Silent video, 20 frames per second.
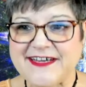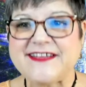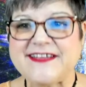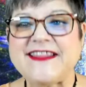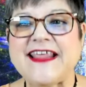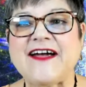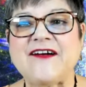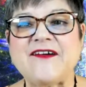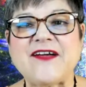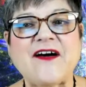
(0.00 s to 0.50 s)

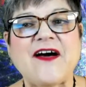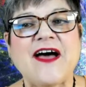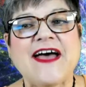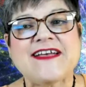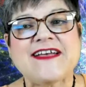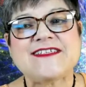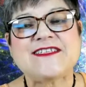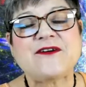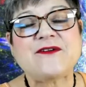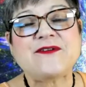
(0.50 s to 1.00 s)
There we go.
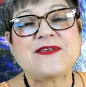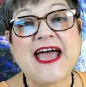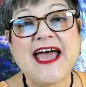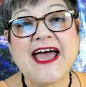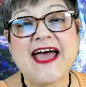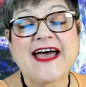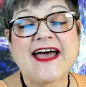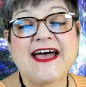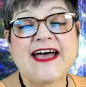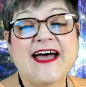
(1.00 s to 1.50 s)
So
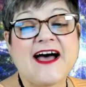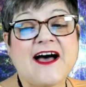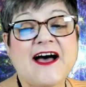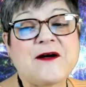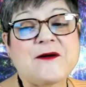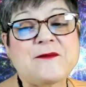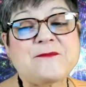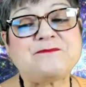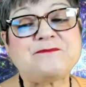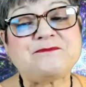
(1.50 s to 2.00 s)
yeah,
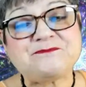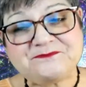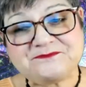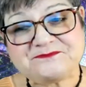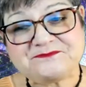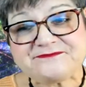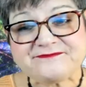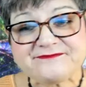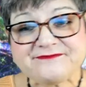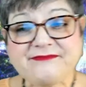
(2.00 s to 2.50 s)

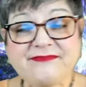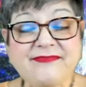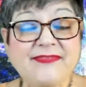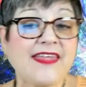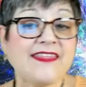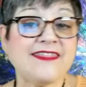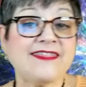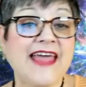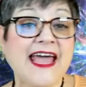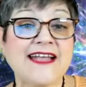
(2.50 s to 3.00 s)

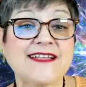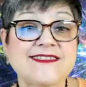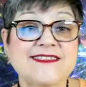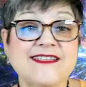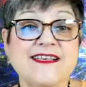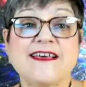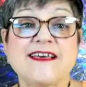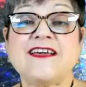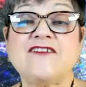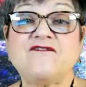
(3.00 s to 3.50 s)
that's
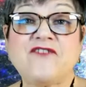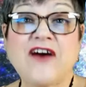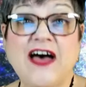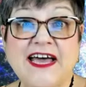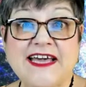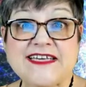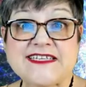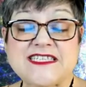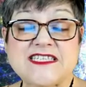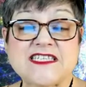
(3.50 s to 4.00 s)
the
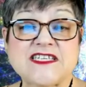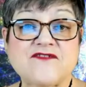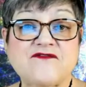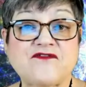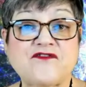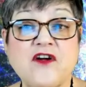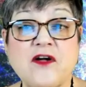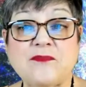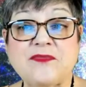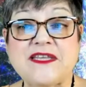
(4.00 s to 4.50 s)
advice
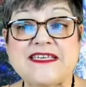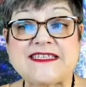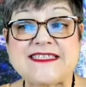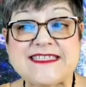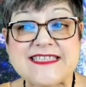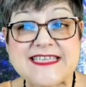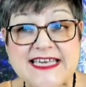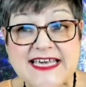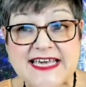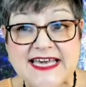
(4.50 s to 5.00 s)
from these
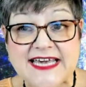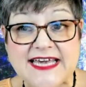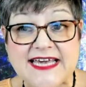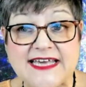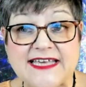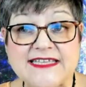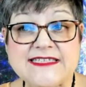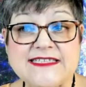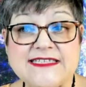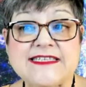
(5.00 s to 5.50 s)

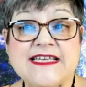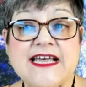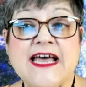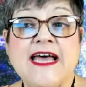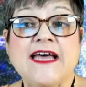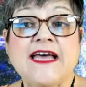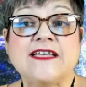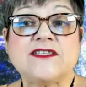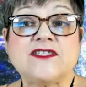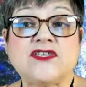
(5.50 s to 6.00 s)
kids
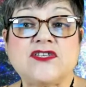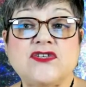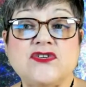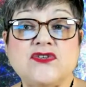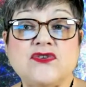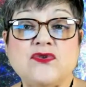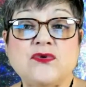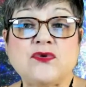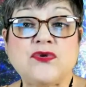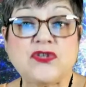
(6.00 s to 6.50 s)

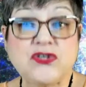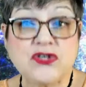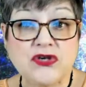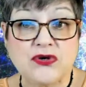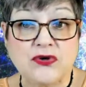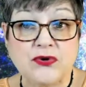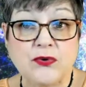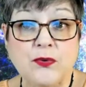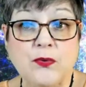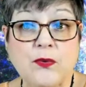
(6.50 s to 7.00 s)
to
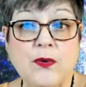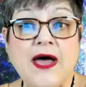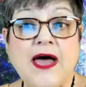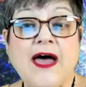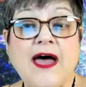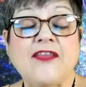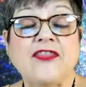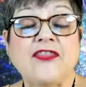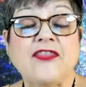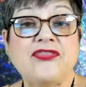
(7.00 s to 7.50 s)
you.
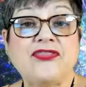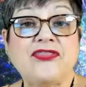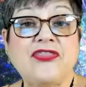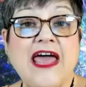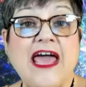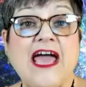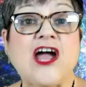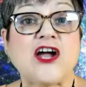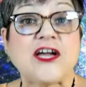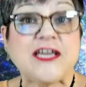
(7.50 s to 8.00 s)

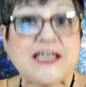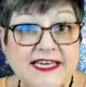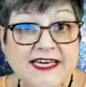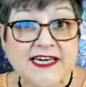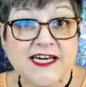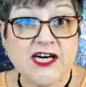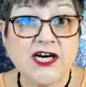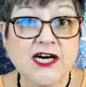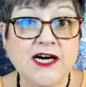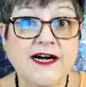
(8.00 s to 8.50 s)
They're
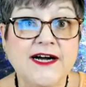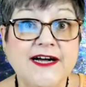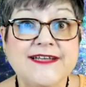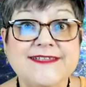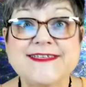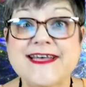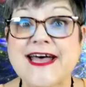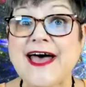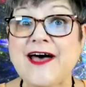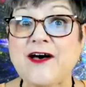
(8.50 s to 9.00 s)
here
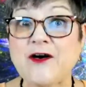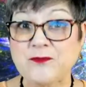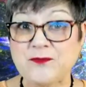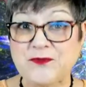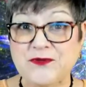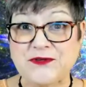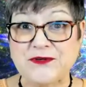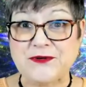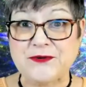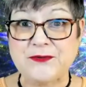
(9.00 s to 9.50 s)
to help
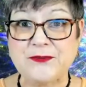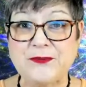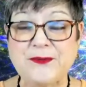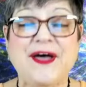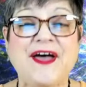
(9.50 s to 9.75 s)
you.